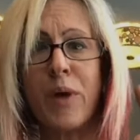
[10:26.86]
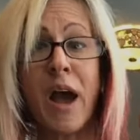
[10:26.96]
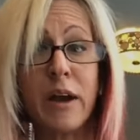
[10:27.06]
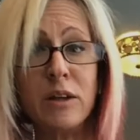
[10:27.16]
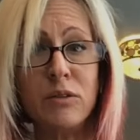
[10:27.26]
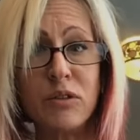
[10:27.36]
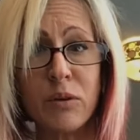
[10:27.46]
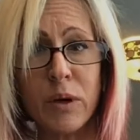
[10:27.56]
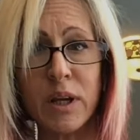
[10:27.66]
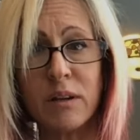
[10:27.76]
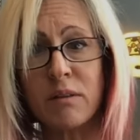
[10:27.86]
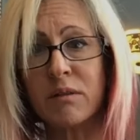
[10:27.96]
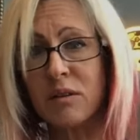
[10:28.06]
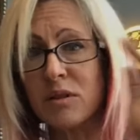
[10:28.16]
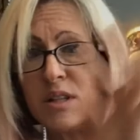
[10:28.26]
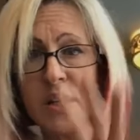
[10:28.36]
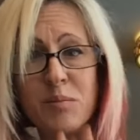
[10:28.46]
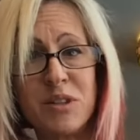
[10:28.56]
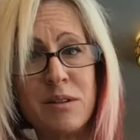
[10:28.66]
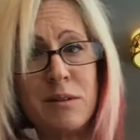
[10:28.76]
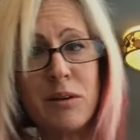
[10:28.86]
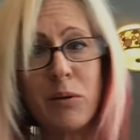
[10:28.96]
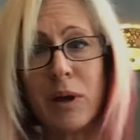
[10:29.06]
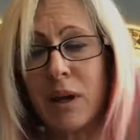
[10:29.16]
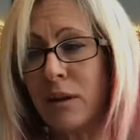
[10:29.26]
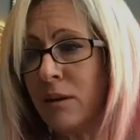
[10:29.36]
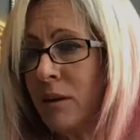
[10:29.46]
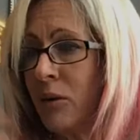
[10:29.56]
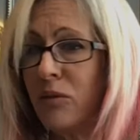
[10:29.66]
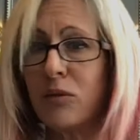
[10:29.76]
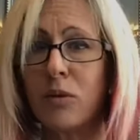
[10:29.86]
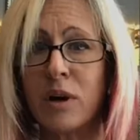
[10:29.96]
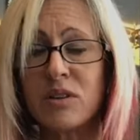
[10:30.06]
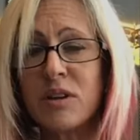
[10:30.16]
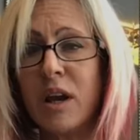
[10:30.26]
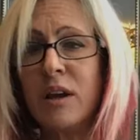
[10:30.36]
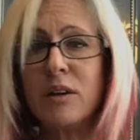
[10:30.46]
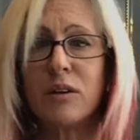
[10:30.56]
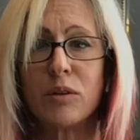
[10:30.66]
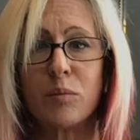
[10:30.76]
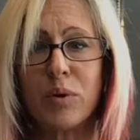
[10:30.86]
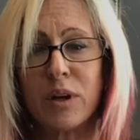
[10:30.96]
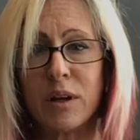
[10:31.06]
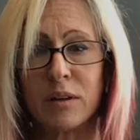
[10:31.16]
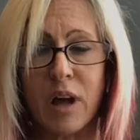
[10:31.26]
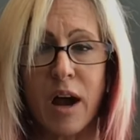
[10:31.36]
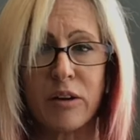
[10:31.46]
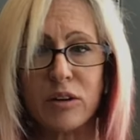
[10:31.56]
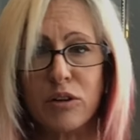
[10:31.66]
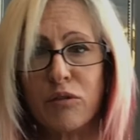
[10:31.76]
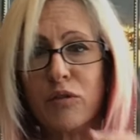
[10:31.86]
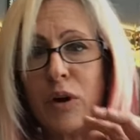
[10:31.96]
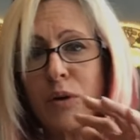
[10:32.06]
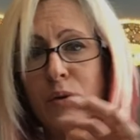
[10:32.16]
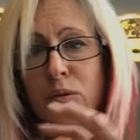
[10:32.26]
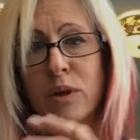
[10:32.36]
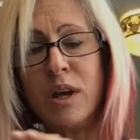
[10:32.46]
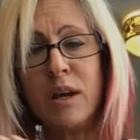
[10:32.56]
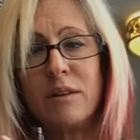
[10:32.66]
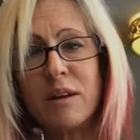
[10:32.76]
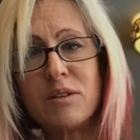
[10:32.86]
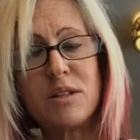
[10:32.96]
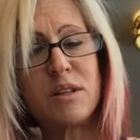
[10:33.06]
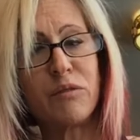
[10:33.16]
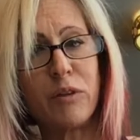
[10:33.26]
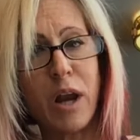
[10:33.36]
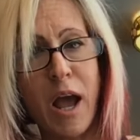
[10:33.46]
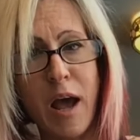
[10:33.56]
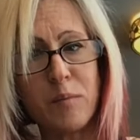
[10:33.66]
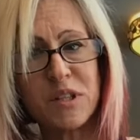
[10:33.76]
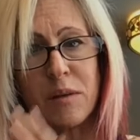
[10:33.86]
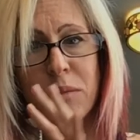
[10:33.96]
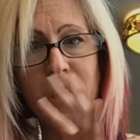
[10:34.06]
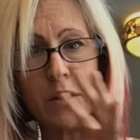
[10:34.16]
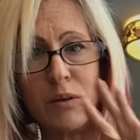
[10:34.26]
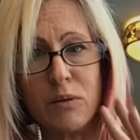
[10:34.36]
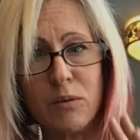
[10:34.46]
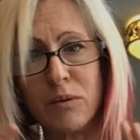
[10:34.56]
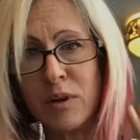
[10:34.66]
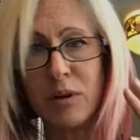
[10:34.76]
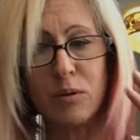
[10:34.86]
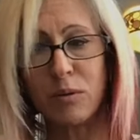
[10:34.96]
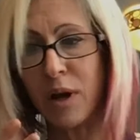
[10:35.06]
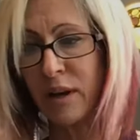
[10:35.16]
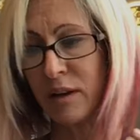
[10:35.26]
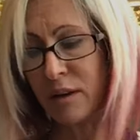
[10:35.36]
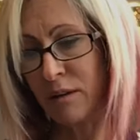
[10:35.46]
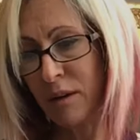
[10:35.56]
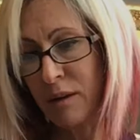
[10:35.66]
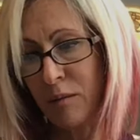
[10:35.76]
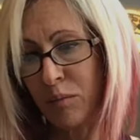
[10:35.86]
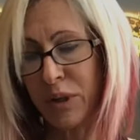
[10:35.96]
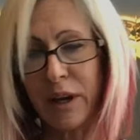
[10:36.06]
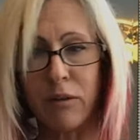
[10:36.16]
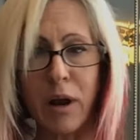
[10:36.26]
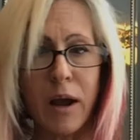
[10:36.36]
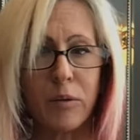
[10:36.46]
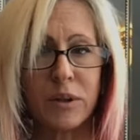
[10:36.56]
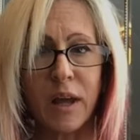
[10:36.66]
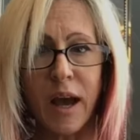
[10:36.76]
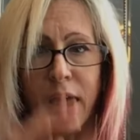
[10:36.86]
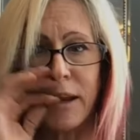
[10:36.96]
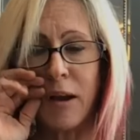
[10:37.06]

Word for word: How do you do it? There's tips to do it. You know, of course, you can put a lock on your phone there's different apps that make you, you know, kind of play around with that.